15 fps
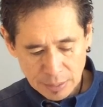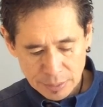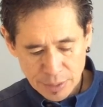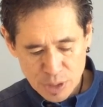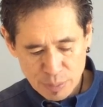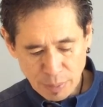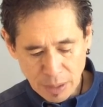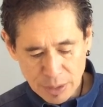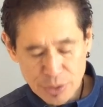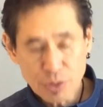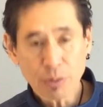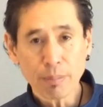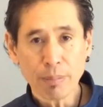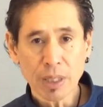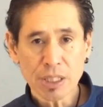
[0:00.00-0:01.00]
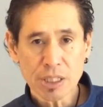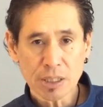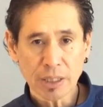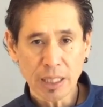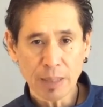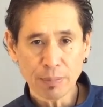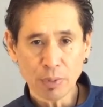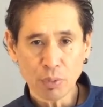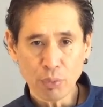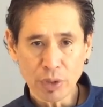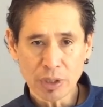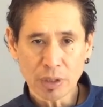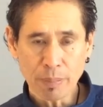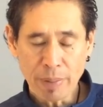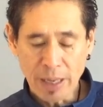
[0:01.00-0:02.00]
the sponsor must label
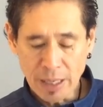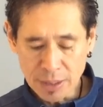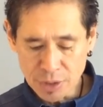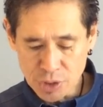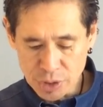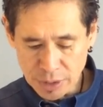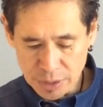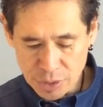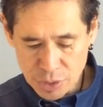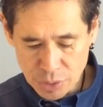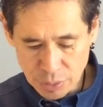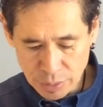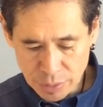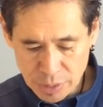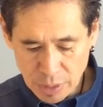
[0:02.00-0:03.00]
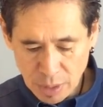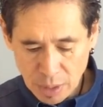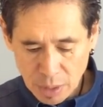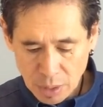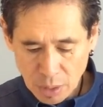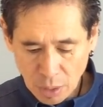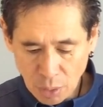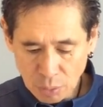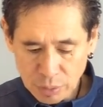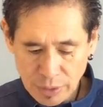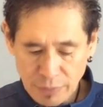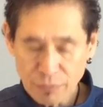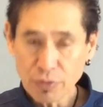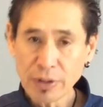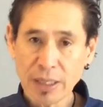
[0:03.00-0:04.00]
with the package insert
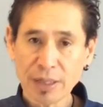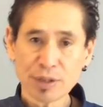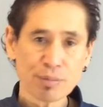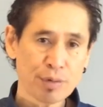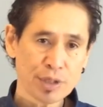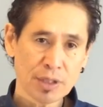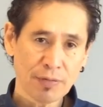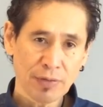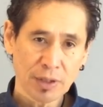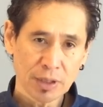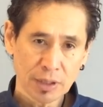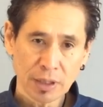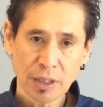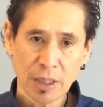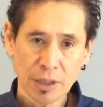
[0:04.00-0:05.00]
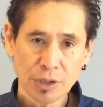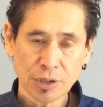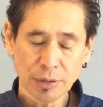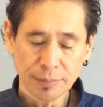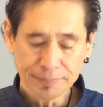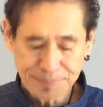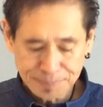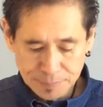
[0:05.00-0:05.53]
only for that specific indication.